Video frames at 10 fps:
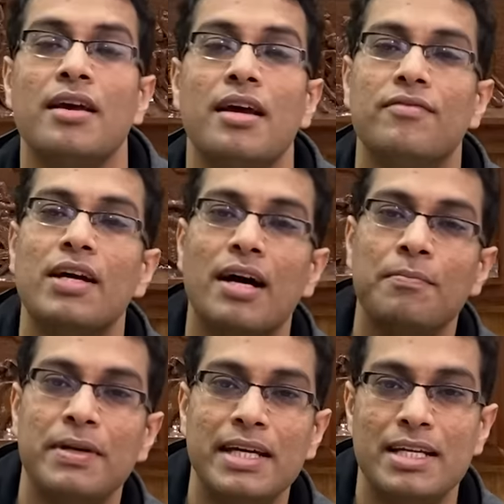If the
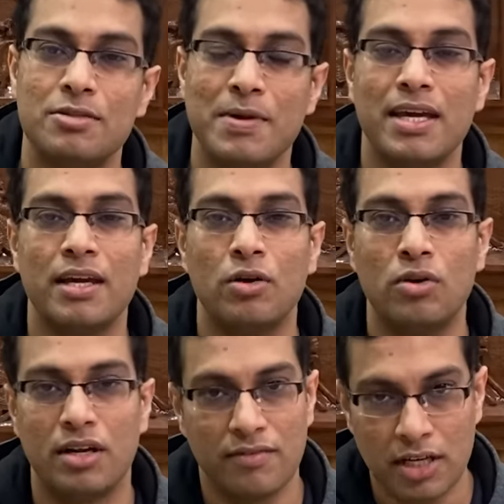company is making
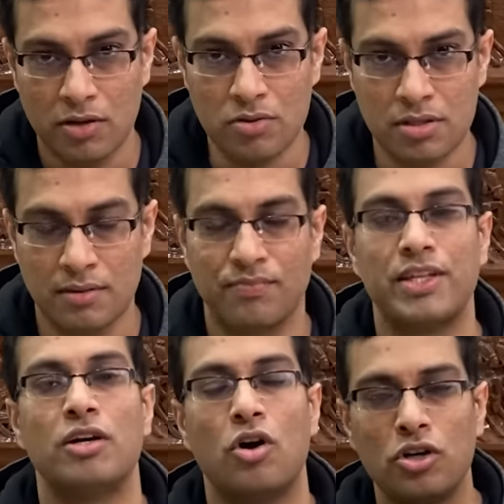good revenues,
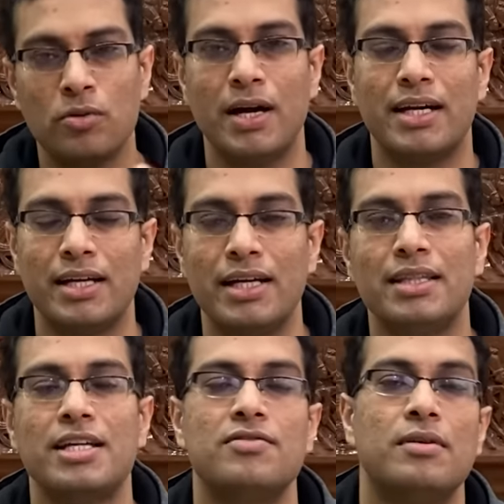then automatically
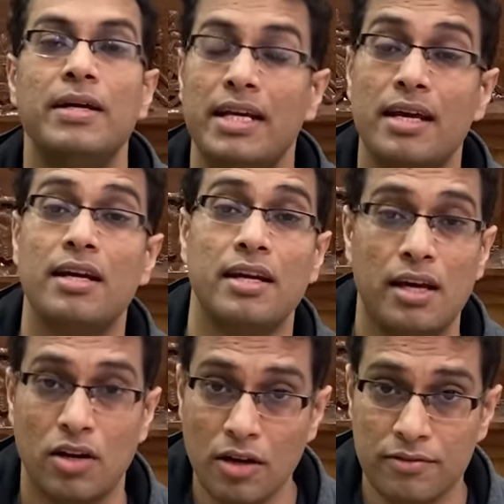things will be taken
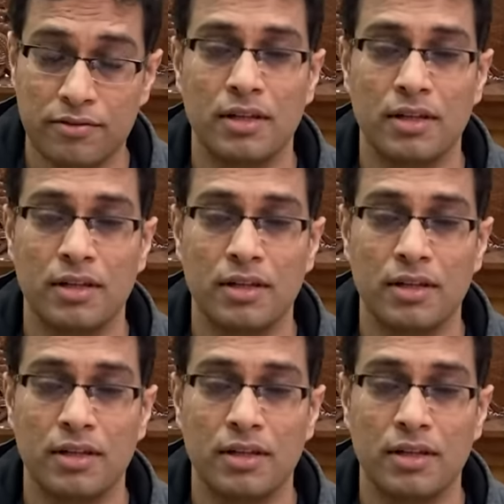care of.